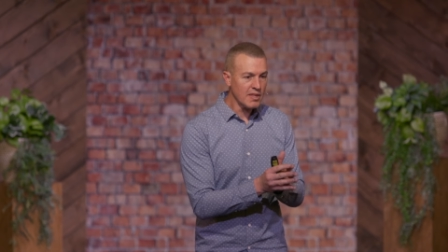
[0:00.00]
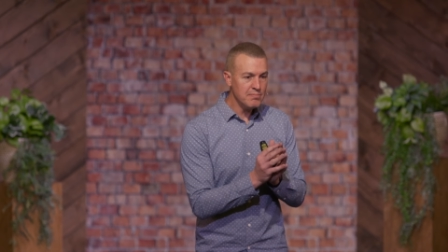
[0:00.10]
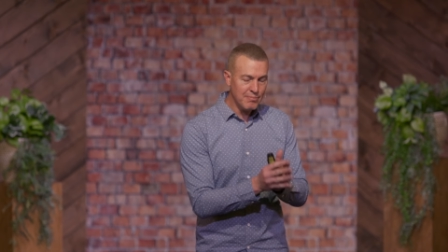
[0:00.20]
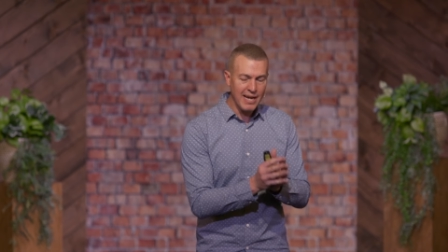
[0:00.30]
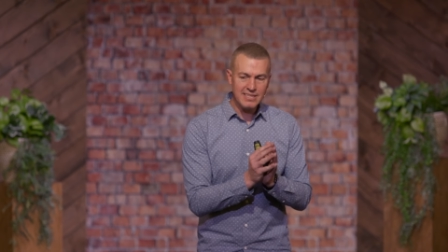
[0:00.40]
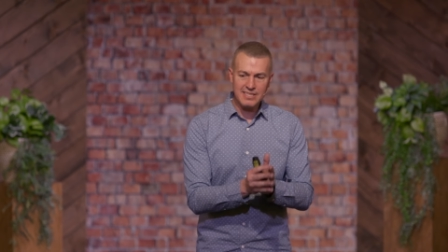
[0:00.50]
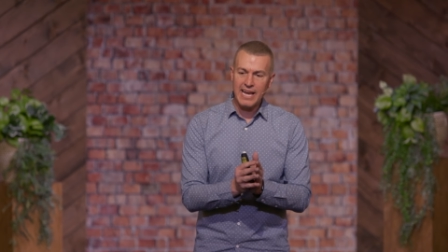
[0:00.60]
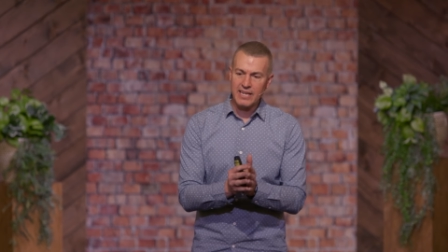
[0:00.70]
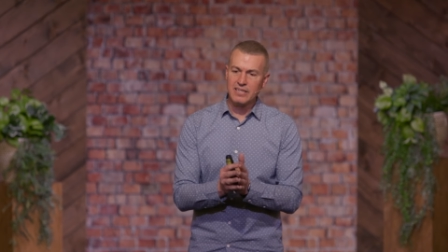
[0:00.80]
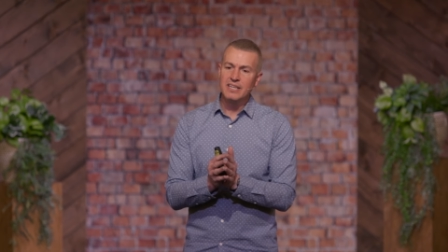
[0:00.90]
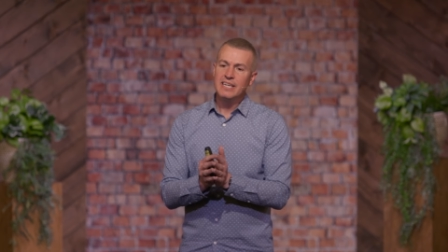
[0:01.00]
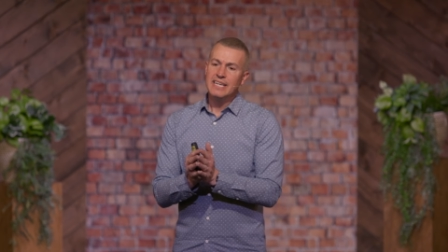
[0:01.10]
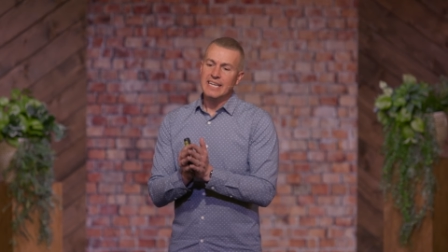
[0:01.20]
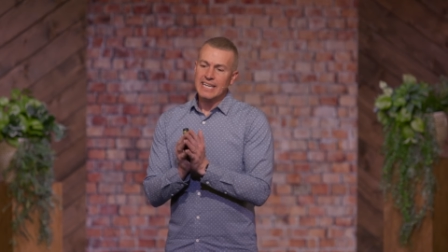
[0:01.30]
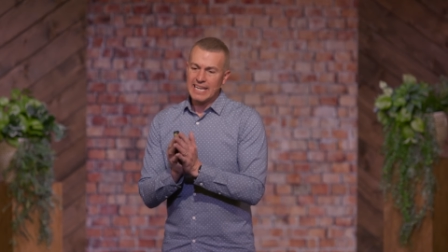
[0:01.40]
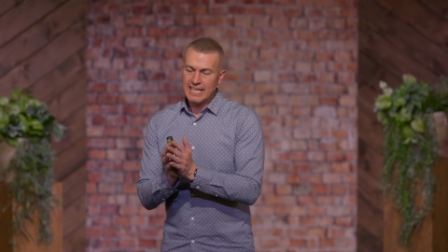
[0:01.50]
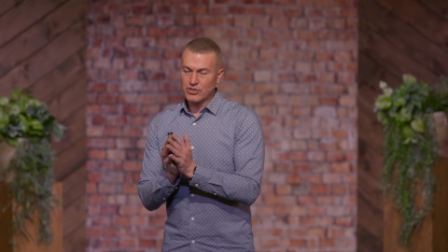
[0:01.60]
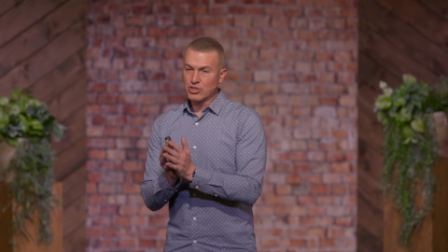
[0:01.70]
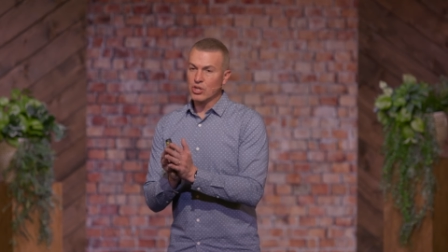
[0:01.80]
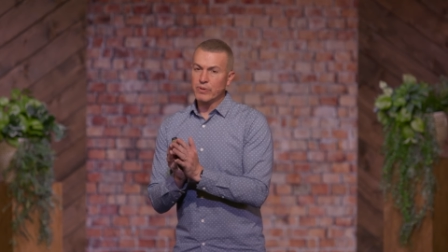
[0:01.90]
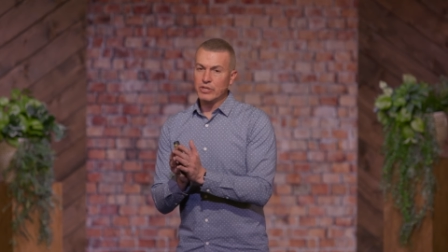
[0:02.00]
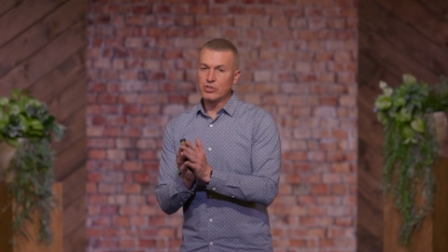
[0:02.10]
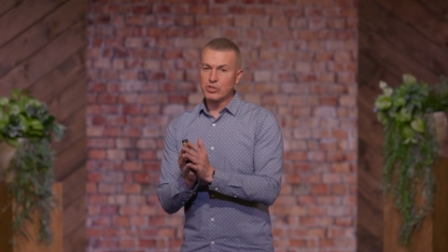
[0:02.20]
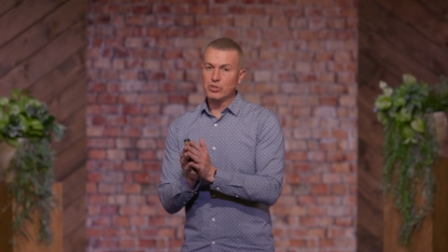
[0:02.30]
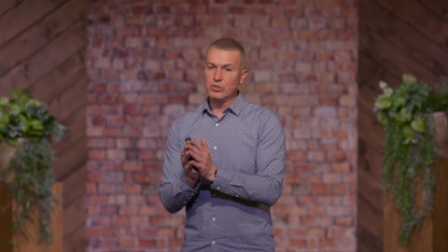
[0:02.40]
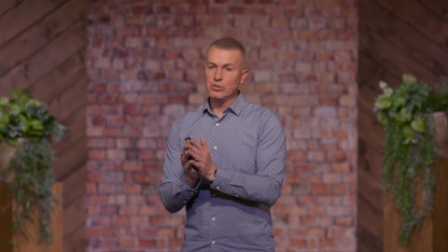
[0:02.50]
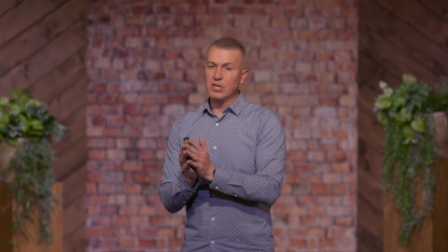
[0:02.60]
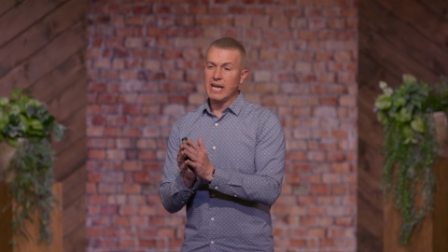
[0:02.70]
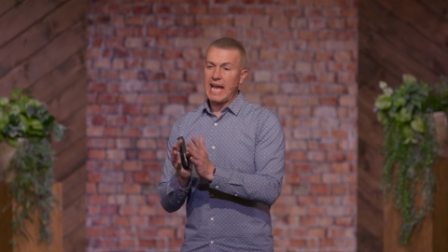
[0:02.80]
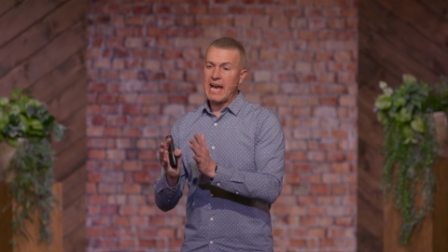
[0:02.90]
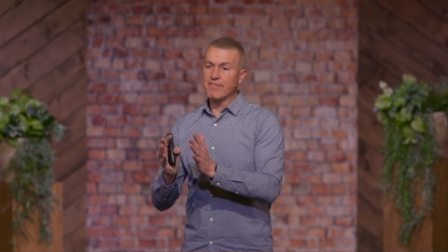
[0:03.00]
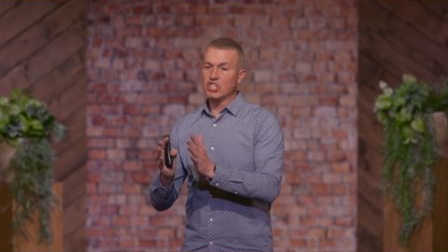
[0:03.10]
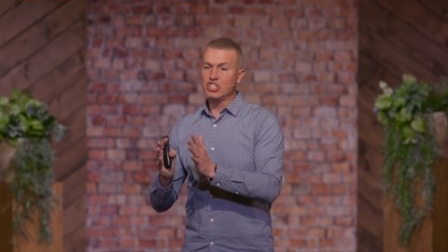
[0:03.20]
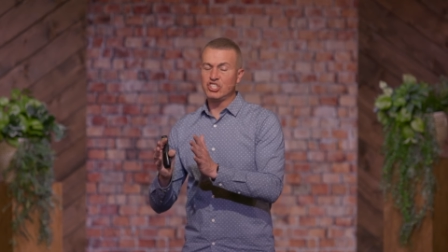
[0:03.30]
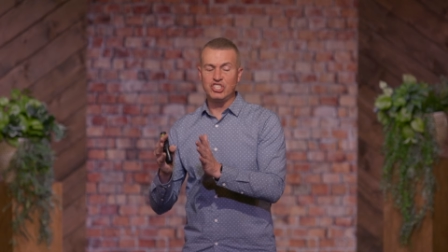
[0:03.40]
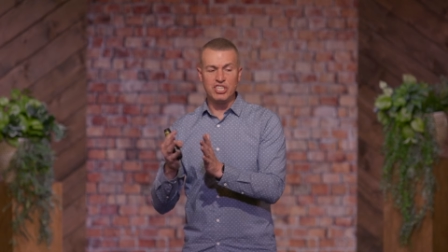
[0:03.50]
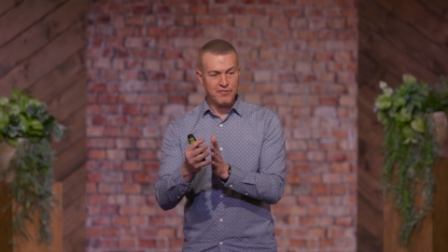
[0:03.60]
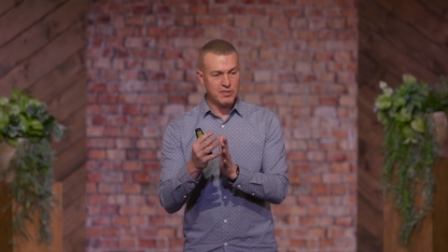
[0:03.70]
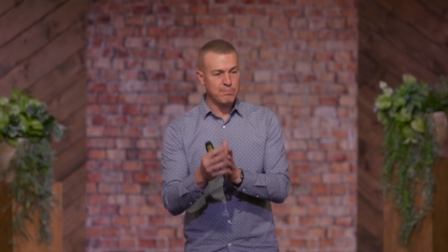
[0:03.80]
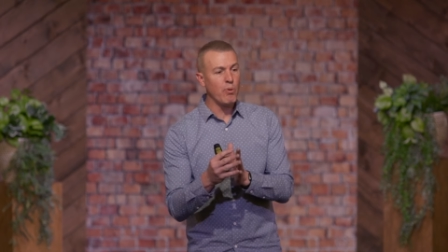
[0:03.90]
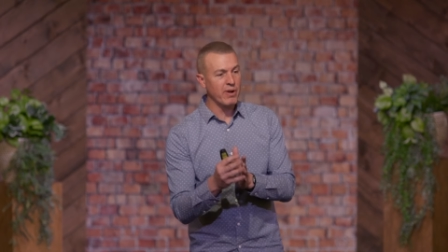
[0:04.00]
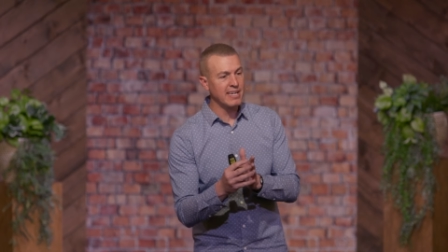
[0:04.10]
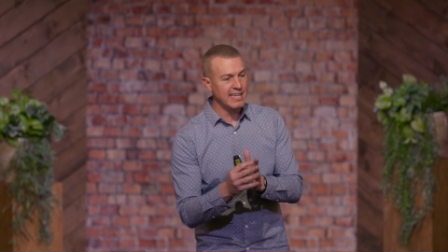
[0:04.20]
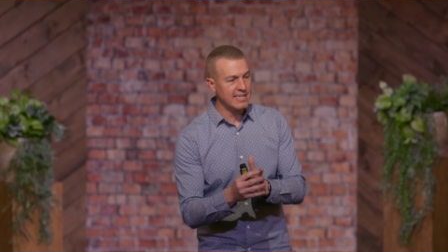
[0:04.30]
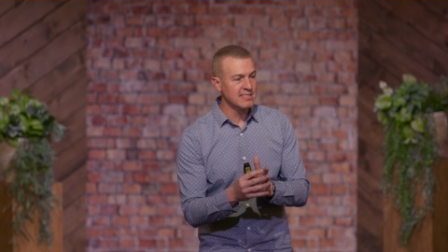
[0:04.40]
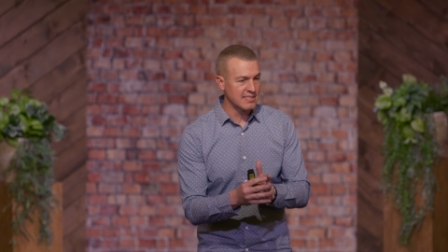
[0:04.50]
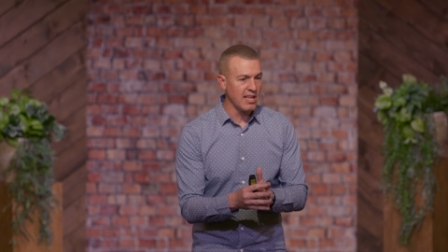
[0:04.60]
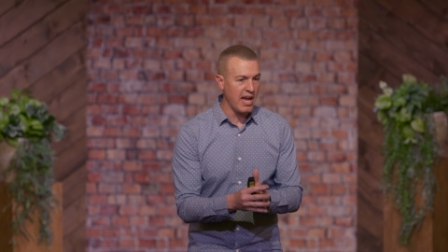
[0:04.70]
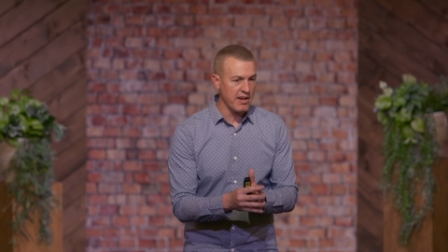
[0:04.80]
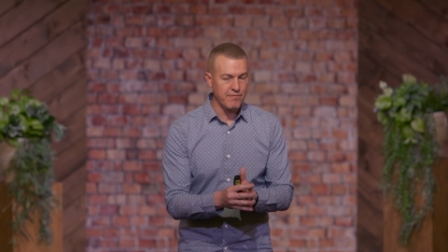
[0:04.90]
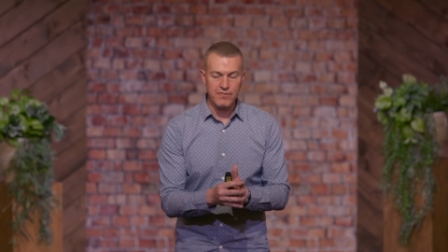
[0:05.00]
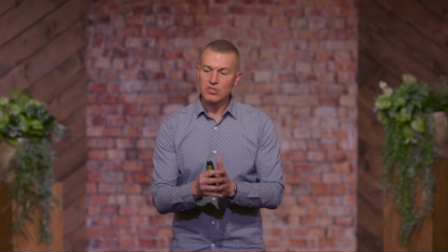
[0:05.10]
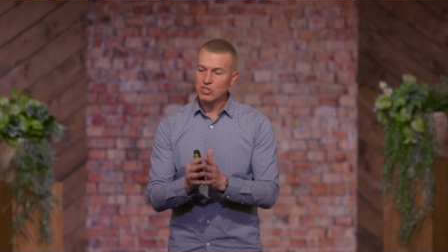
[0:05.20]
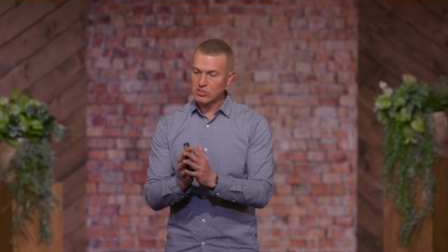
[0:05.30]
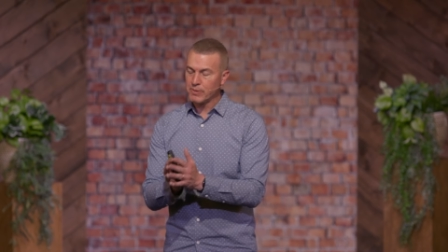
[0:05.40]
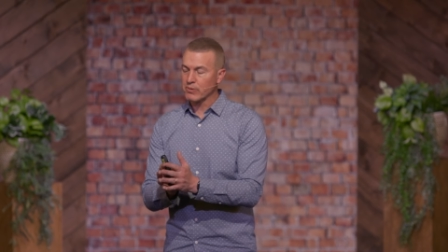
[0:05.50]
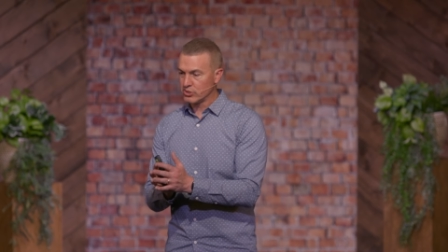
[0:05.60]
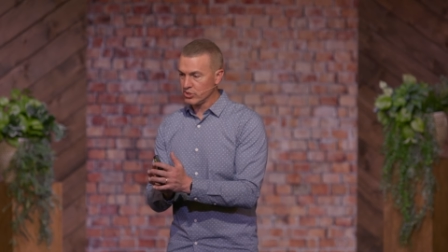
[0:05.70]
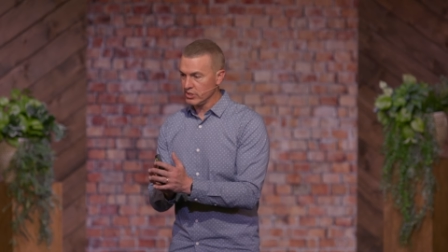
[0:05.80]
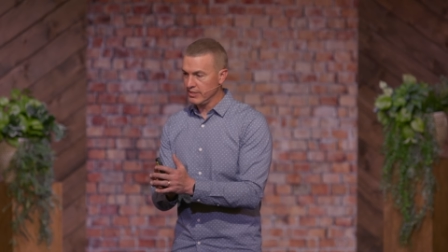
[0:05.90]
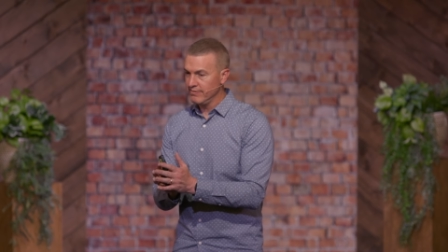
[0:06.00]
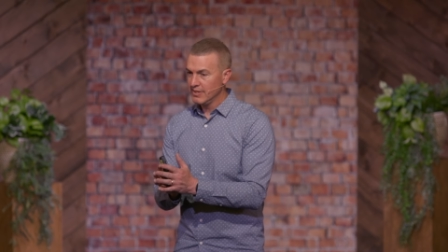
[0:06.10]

My dad is going to have a shift point in his life spiritually.